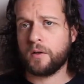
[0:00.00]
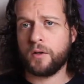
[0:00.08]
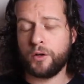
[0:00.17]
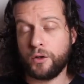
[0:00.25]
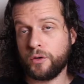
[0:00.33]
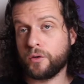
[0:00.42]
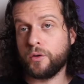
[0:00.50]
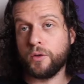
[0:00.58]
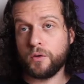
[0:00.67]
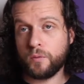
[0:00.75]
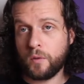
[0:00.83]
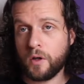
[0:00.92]
you
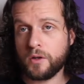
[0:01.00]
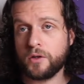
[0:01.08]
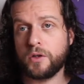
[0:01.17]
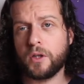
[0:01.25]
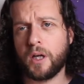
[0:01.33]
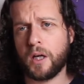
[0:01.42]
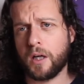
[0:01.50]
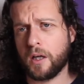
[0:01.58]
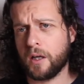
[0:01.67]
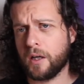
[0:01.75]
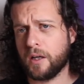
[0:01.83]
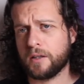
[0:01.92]
could watch
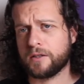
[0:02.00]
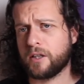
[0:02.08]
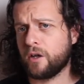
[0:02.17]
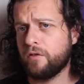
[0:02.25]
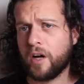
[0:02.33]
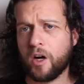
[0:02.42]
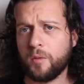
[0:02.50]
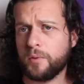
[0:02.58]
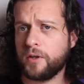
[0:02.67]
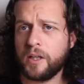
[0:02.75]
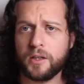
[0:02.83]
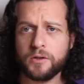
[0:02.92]
self-help
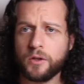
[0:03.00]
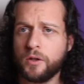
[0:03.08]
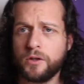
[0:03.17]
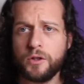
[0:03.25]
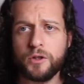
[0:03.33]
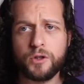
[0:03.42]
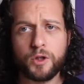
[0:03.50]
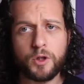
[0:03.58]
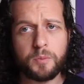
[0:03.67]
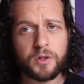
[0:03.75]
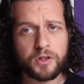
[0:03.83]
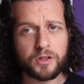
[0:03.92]
things on
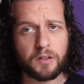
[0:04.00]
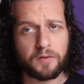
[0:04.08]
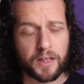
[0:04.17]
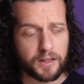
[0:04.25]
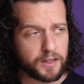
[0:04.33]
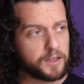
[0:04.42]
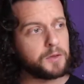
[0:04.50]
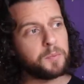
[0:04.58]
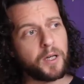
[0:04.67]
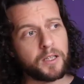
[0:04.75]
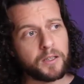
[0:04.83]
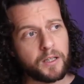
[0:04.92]
YouTube and stuff like this,
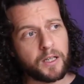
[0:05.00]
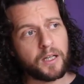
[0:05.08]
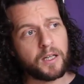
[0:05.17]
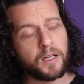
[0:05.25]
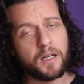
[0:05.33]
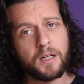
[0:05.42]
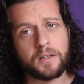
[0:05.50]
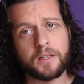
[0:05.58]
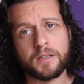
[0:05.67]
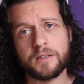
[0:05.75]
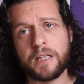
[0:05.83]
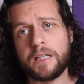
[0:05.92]
but
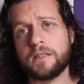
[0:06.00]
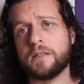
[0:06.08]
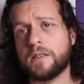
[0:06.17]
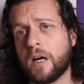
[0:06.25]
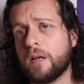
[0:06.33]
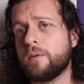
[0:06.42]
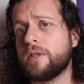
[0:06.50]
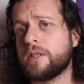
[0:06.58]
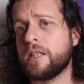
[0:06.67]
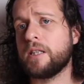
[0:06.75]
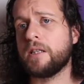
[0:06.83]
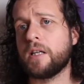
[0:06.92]
the state that I was
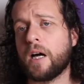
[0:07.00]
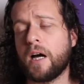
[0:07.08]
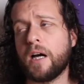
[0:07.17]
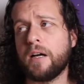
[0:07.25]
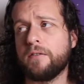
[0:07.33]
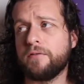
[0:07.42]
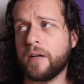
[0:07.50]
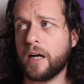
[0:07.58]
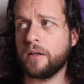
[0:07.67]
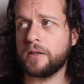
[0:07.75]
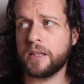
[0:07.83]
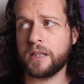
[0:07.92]
in, I
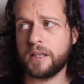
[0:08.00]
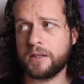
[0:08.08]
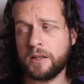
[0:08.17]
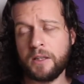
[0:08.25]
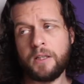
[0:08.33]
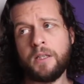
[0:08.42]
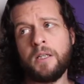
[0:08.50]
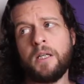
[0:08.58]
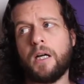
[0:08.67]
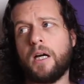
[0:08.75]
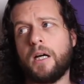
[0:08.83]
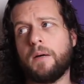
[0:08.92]
found it...
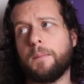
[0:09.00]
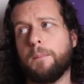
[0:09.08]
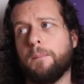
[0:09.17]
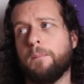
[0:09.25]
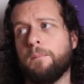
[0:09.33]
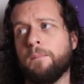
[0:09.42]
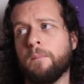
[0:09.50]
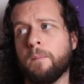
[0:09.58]
I